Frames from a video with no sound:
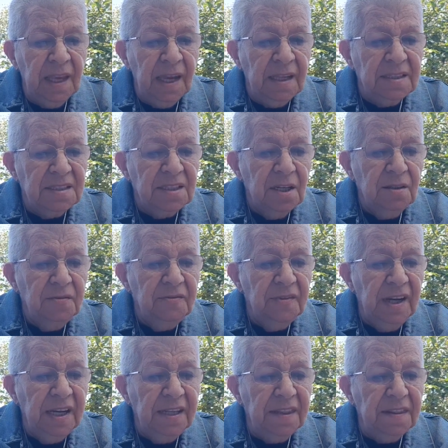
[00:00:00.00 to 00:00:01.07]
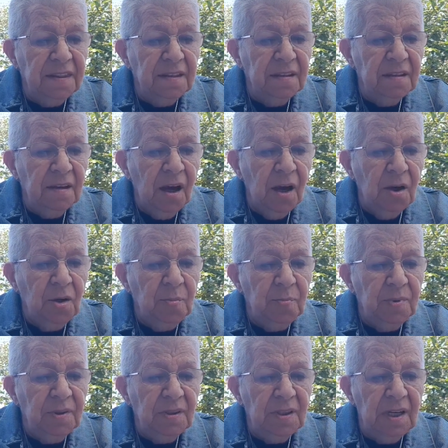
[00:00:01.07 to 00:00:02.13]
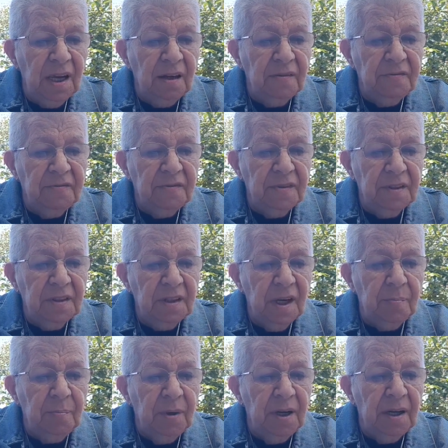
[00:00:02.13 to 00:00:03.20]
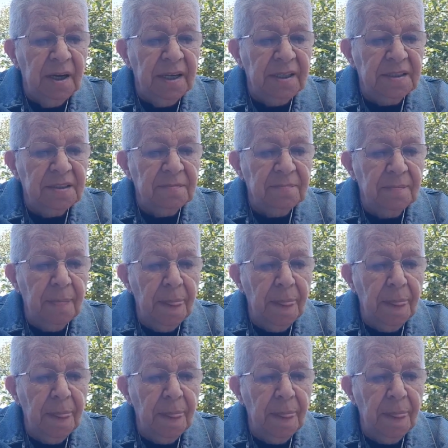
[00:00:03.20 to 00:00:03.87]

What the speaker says: And so faith, hope, love abide.